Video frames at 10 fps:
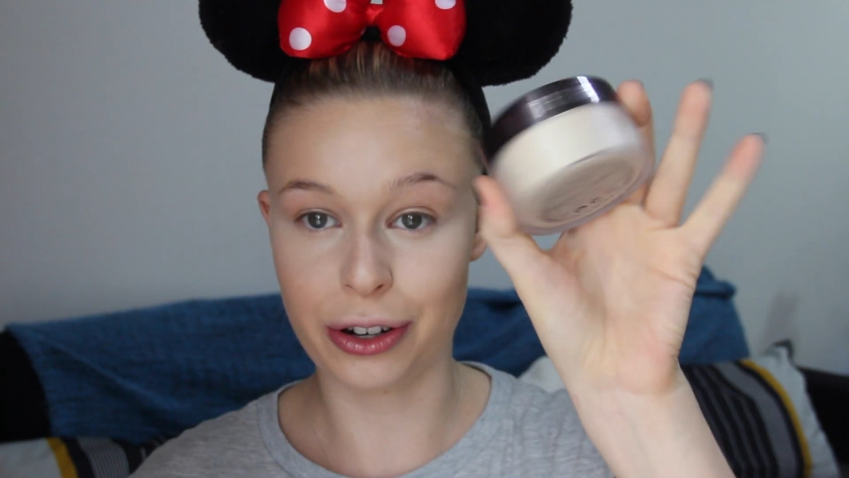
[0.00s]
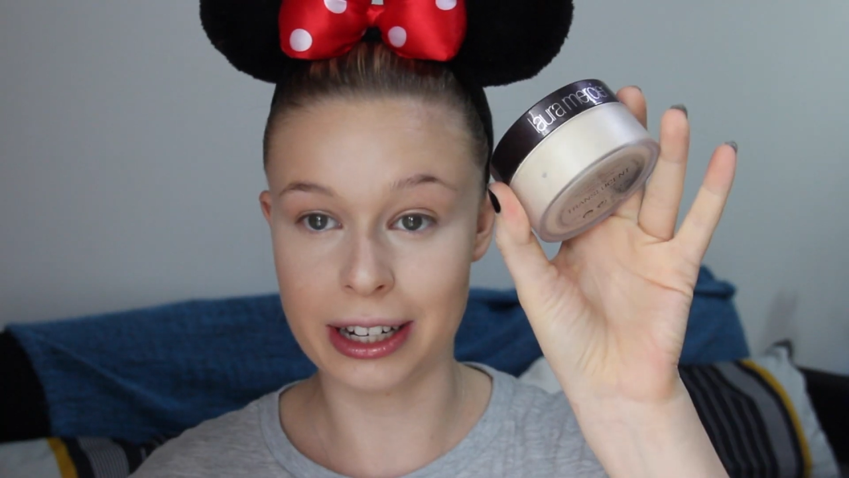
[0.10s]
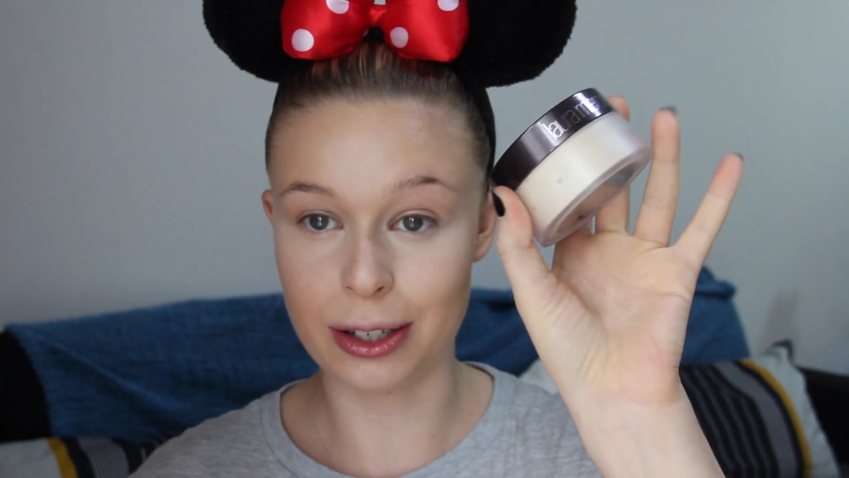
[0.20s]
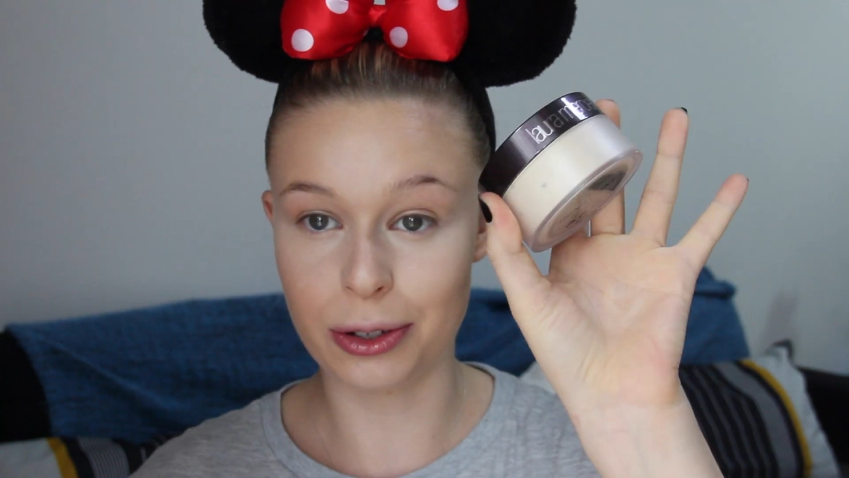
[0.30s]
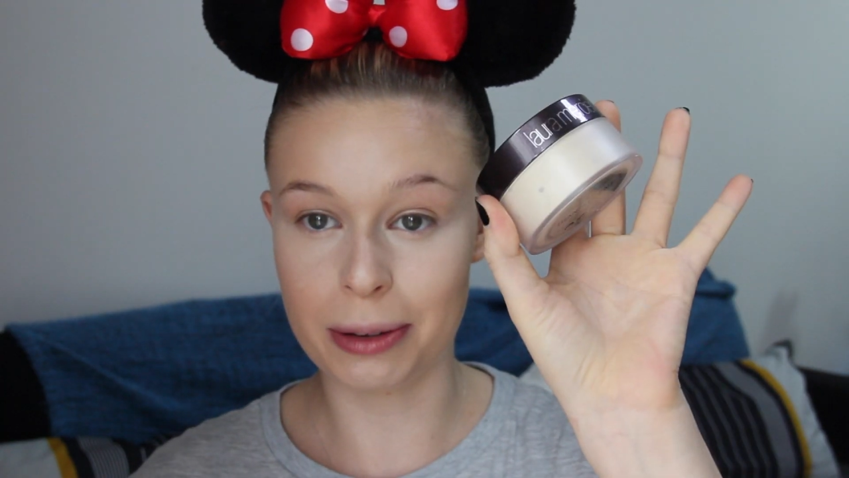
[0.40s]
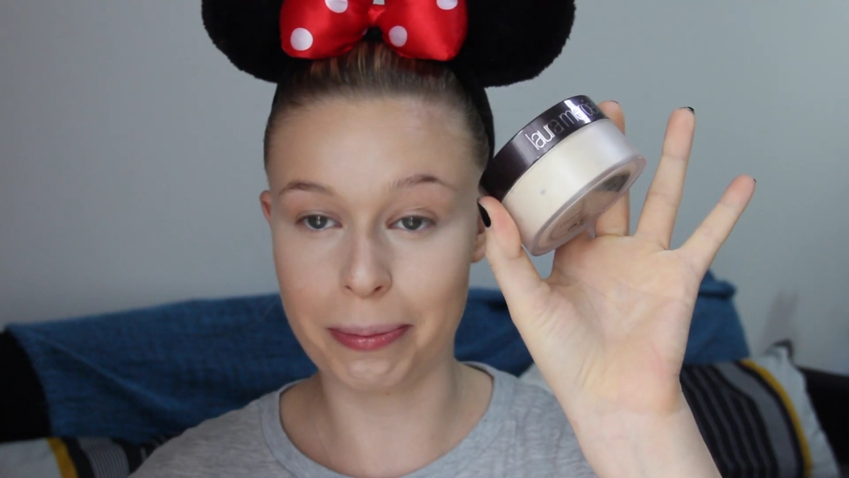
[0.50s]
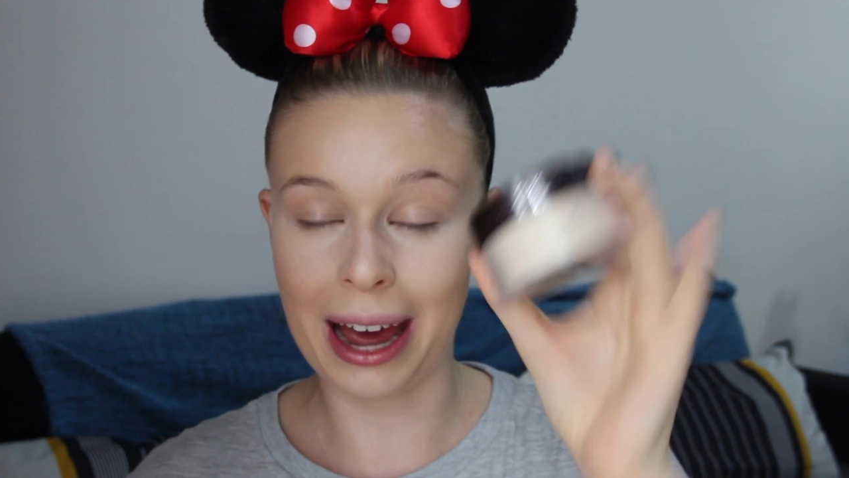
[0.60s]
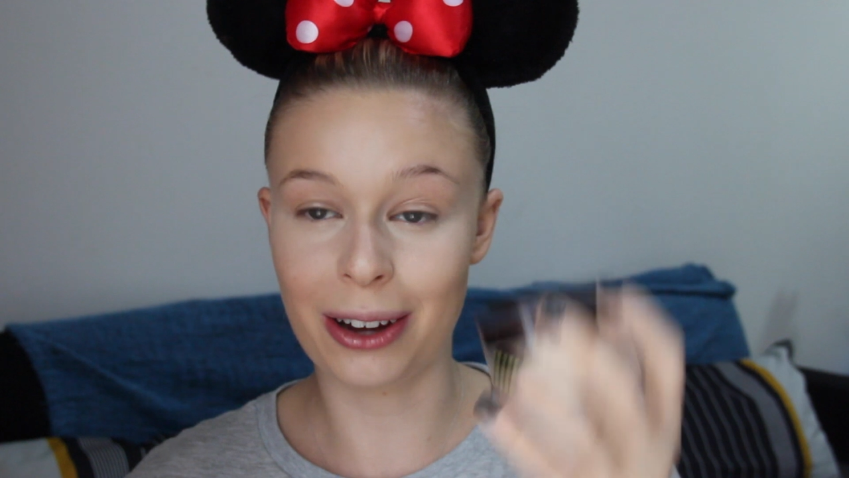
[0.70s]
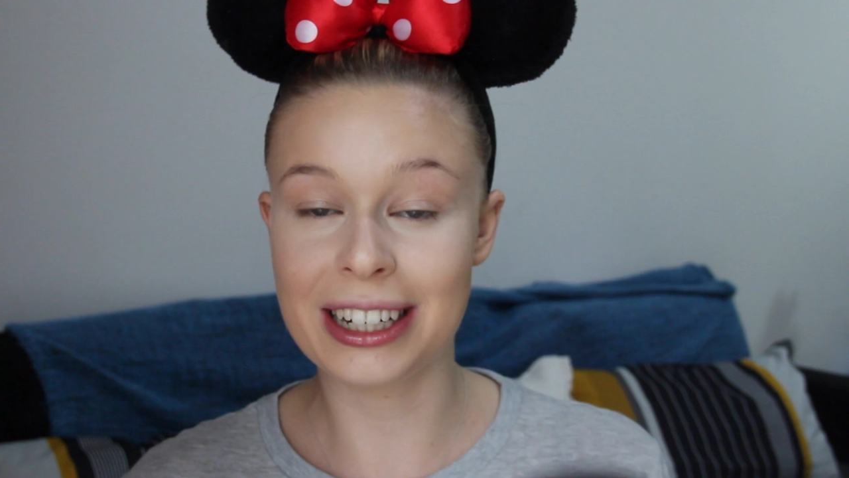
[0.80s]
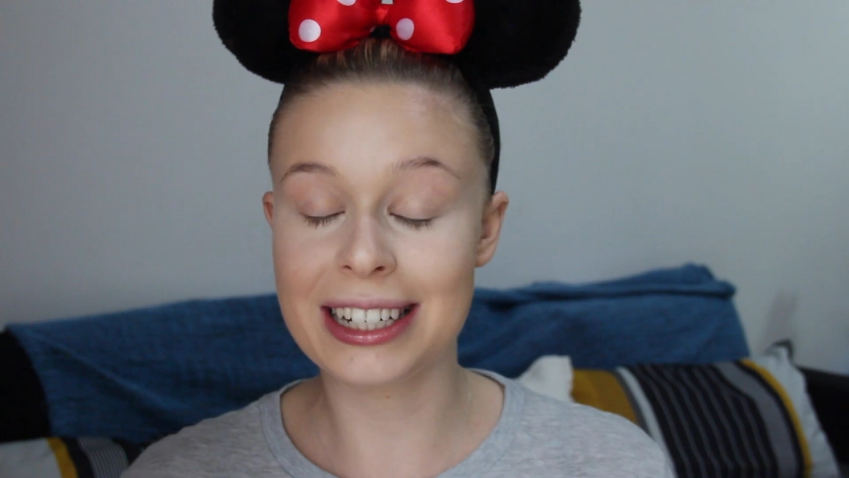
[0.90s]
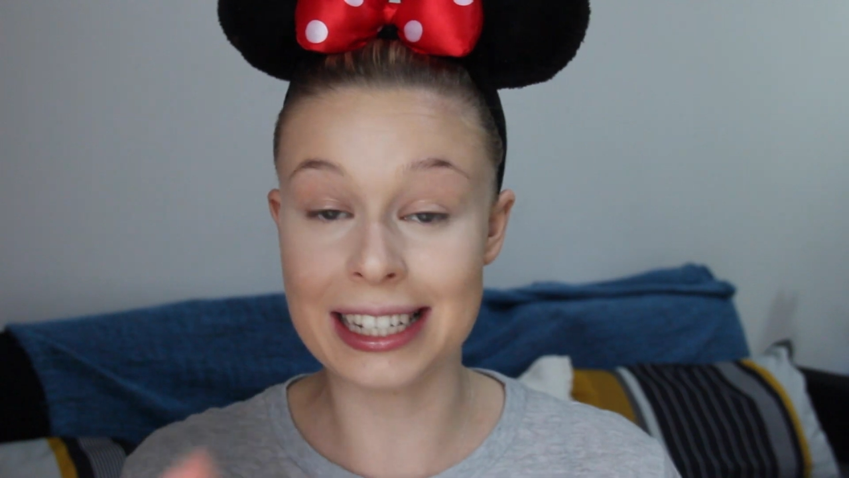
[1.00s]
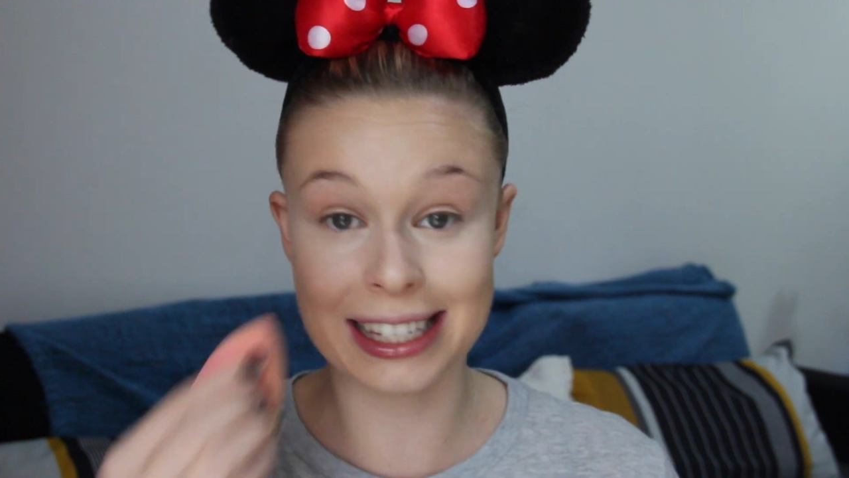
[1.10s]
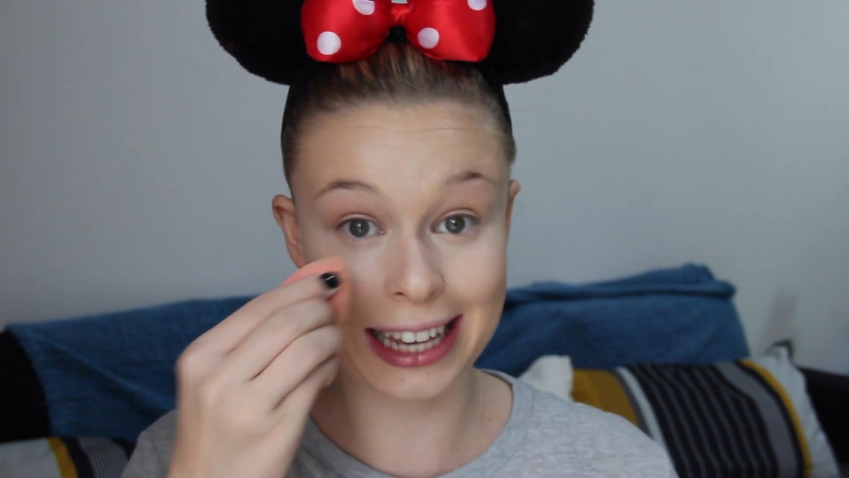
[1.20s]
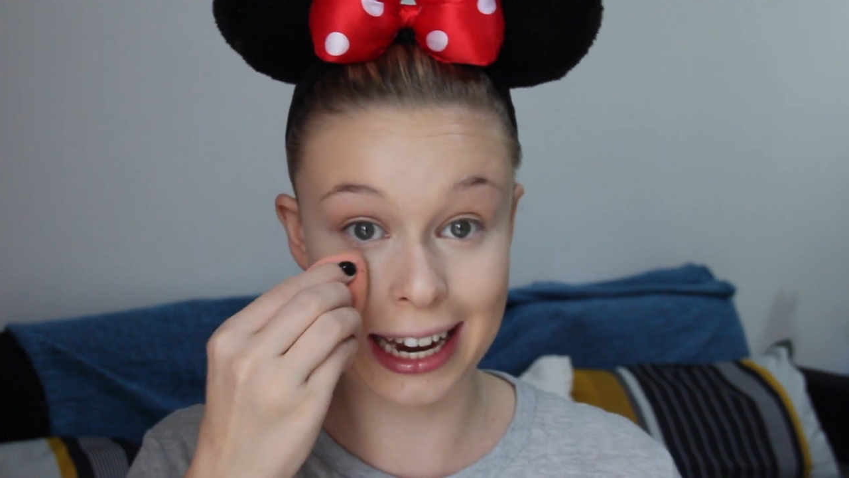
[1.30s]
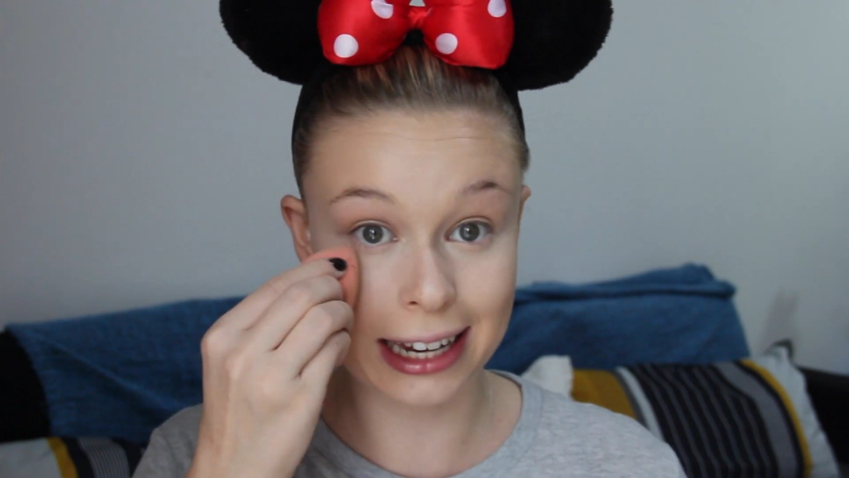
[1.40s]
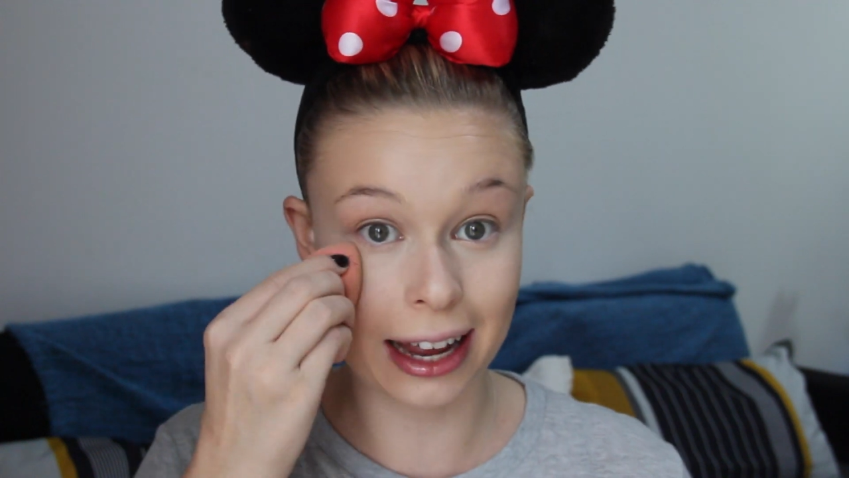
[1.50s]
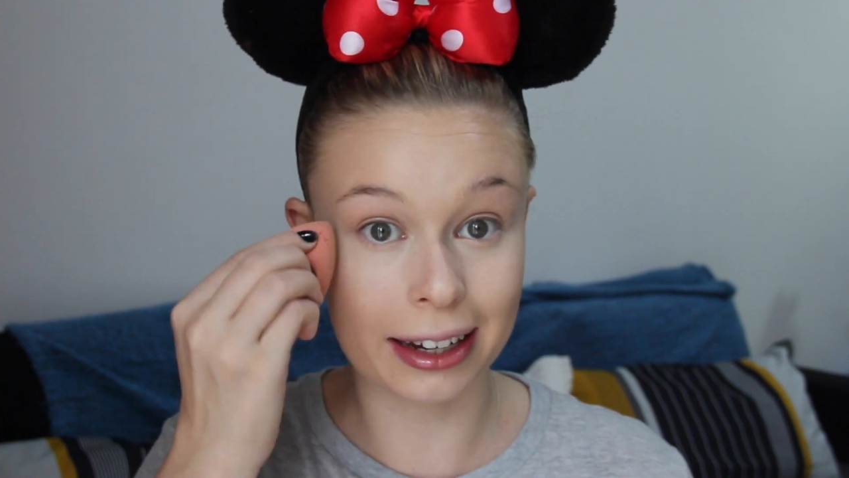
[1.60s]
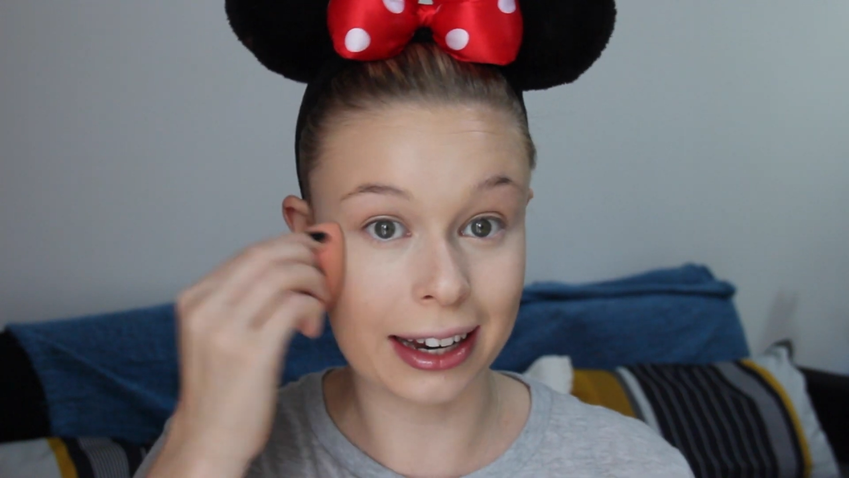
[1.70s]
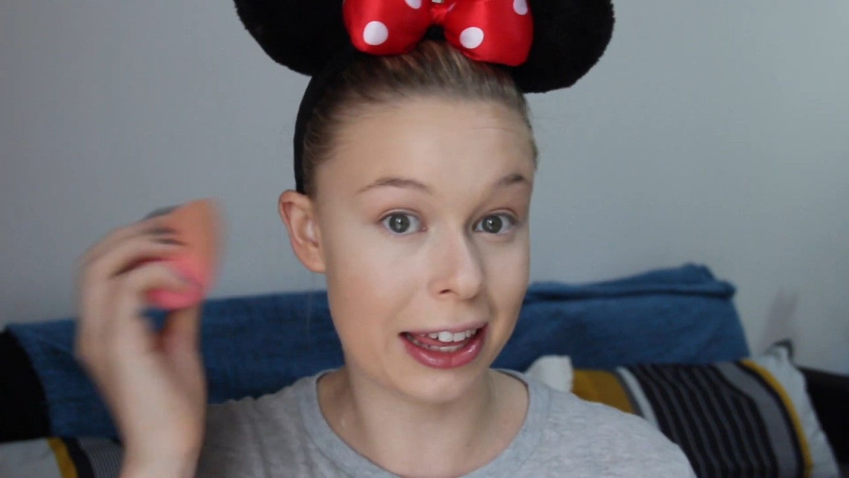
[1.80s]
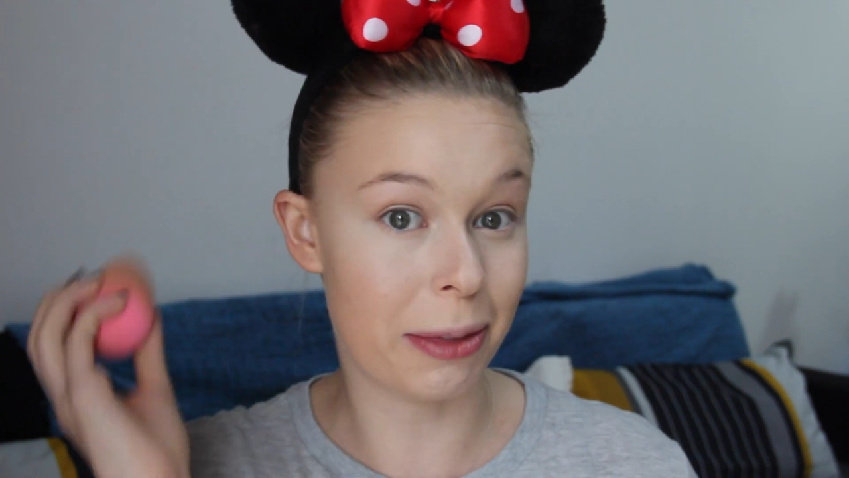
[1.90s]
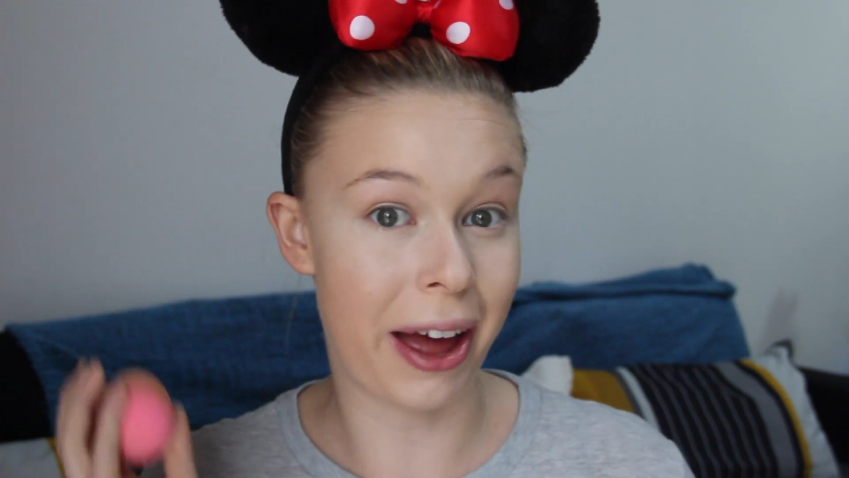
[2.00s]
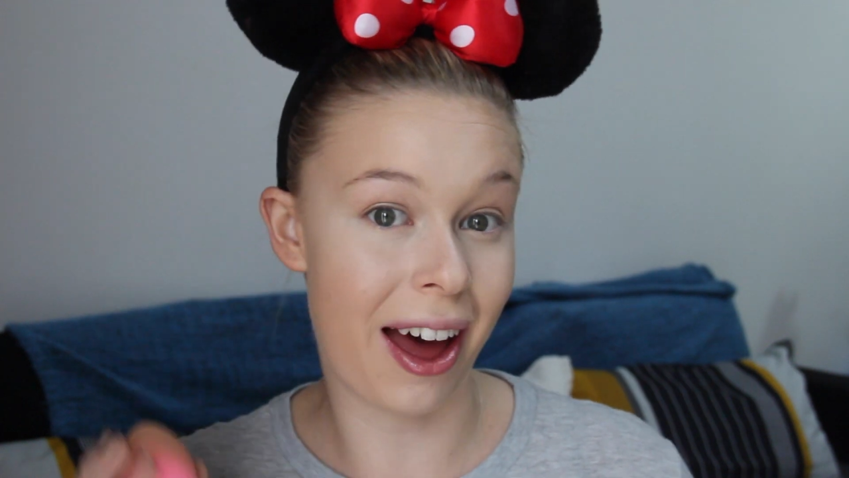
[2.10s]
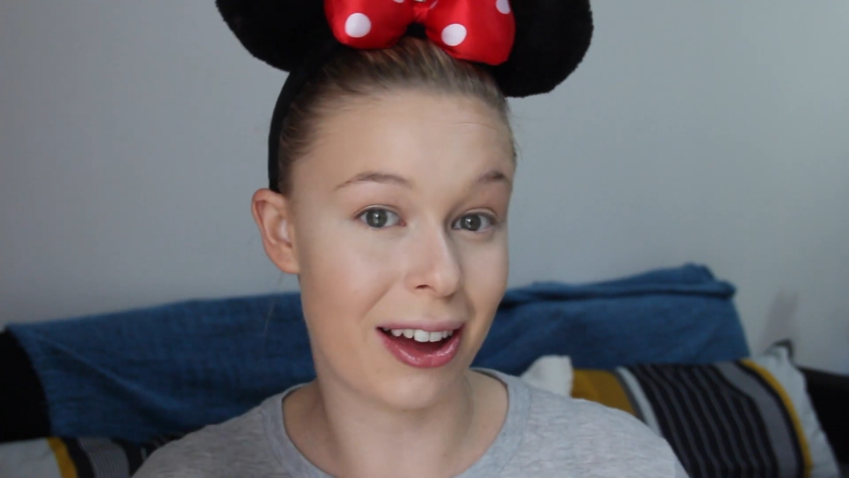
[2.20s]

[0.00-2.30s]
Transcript: Translucent Powder to set underneath my